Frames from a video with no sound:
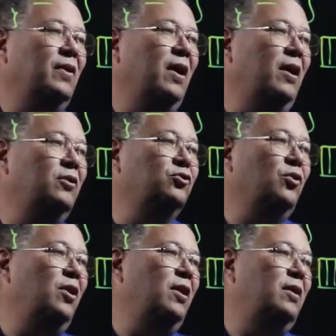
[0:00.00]
I'll
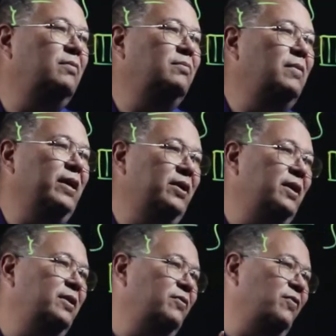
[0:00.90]
draw, I think
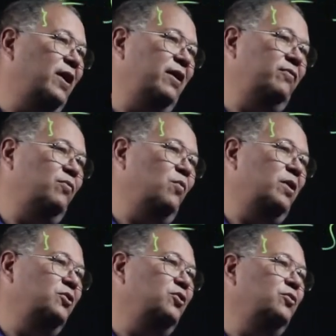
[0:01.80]
I did 5.
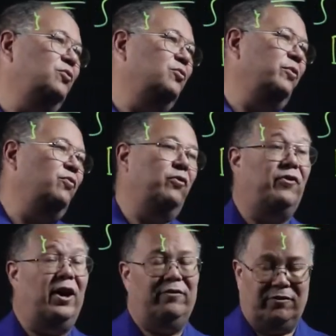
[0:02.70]
1, 2, 3, 4,
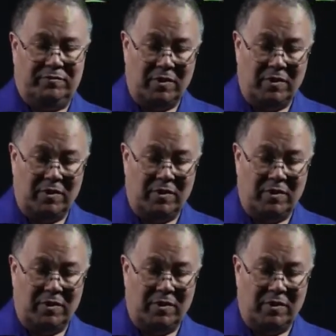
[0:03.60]
5.